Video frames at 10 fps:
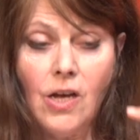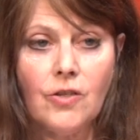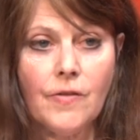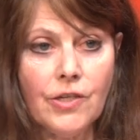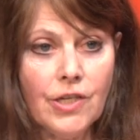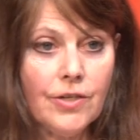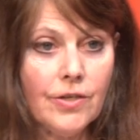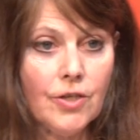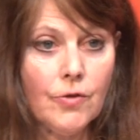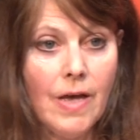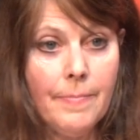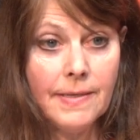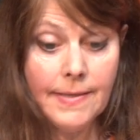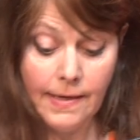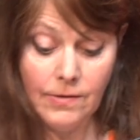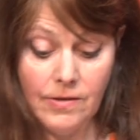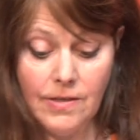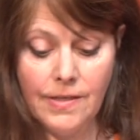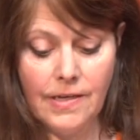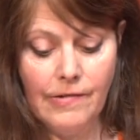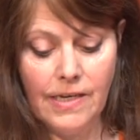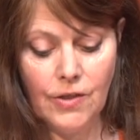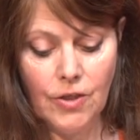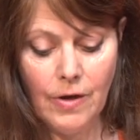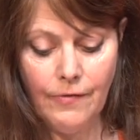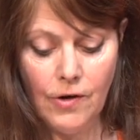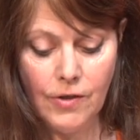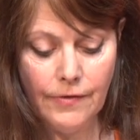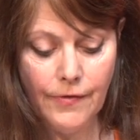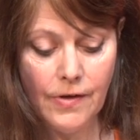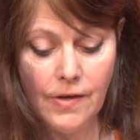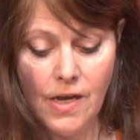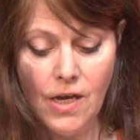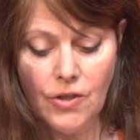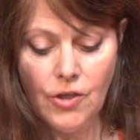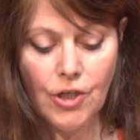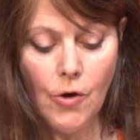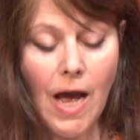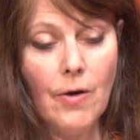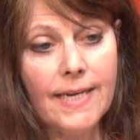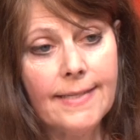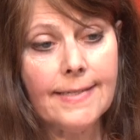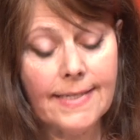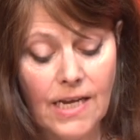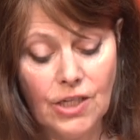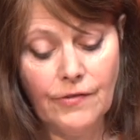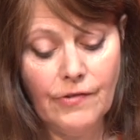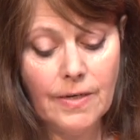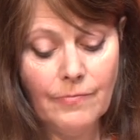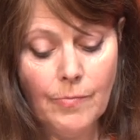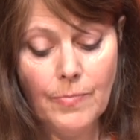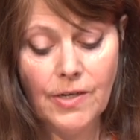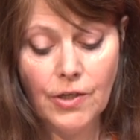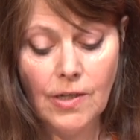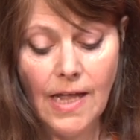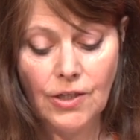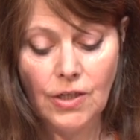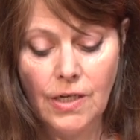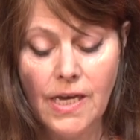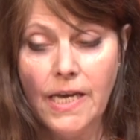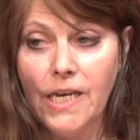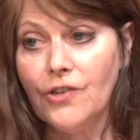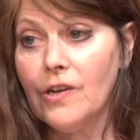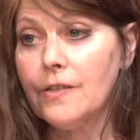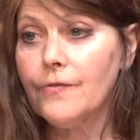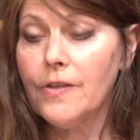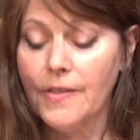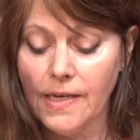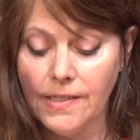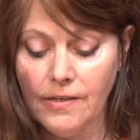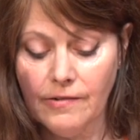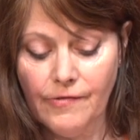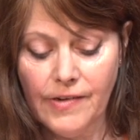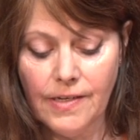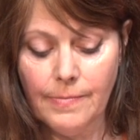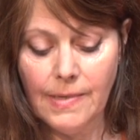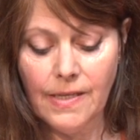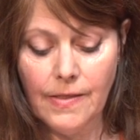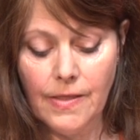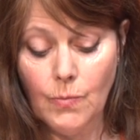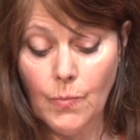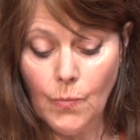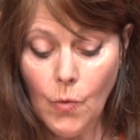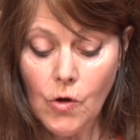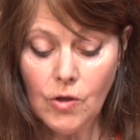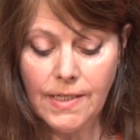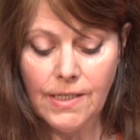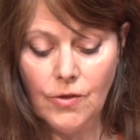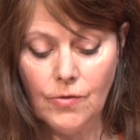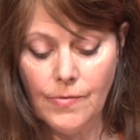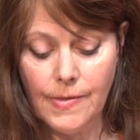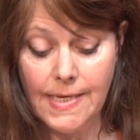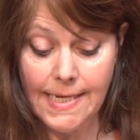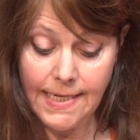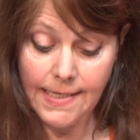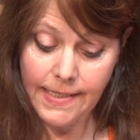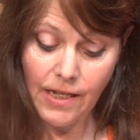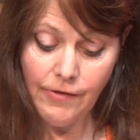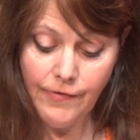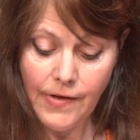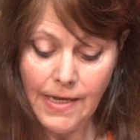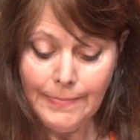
So then she turns to Epictetus, the Greek Stoic philosopher, to show how he detached freedom from political action. He transferred the idea of freedom in the world into the inner self,